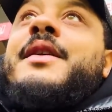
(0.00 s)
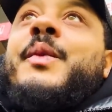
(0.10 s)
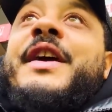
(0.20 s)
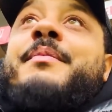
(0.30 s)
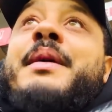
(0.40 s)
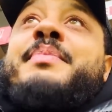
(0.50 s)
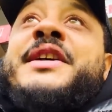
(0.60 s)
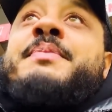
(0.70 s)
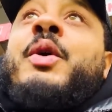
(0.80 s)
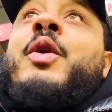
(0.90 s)
We have been
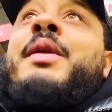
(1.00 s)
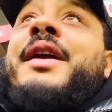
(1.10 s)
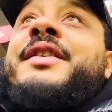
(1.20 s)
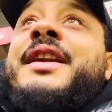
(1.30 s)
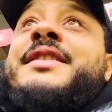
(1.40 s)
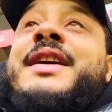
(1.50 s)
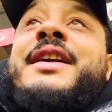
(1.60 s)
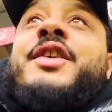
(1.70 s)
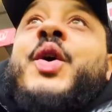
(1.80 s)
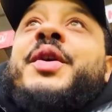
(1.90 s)
pissed poor, blood. You understand?
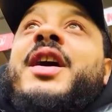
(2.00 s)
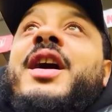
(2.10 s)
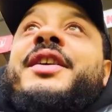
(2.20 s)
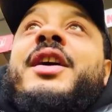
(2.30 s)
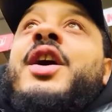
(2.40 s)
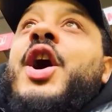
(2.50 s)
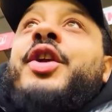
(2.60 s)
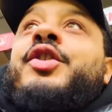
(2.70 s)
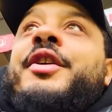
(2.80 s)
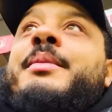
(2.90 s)
Odegaard,
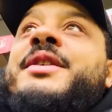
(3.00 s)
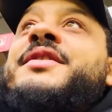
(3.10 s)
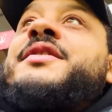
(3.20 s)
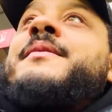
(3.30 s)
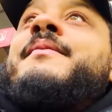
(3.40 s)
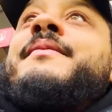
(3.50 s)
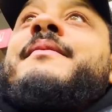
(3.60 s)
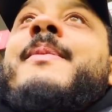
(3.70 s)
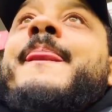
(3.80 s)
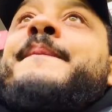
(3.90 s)
anonymous.
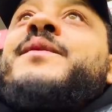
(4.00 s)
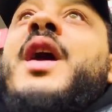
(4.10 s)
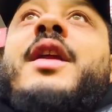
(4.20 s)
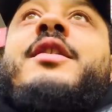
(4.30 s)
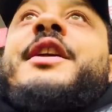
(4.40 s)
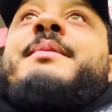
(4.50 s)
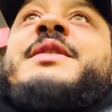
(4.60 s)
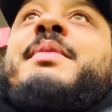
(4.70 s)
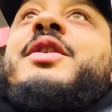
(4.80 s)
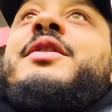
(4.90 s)
Anonymous,
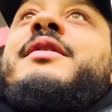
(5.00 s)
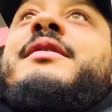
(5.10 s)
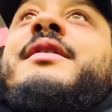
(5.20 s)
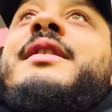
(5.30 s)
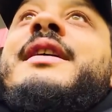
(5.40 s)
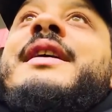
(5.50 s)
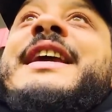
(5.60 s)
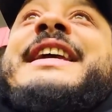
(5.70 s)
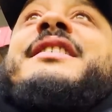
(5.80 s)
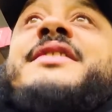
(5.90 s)
bro.
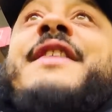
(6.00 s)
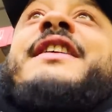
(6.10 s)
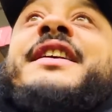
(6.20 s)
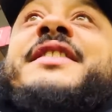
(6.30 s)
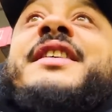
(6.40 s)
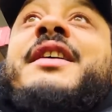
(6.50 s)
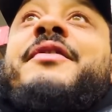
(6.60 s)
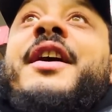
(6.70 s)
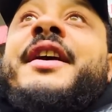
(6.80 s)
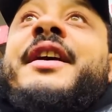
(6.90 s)
He is definitely still in
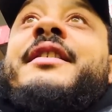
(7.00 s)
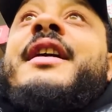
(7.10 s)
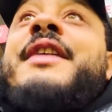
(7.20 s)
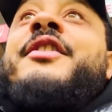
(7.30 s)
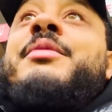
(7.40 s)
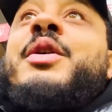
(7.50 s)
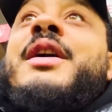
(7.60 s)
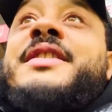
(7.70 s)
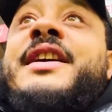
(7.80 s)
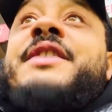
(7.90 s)
fucking Everton, bro. I'll
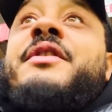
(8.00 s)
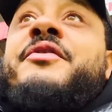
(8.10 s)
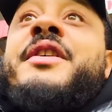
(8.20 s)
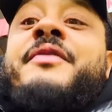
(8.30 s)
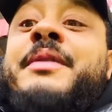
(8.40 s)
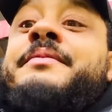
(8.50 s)
tell you that for free, fam.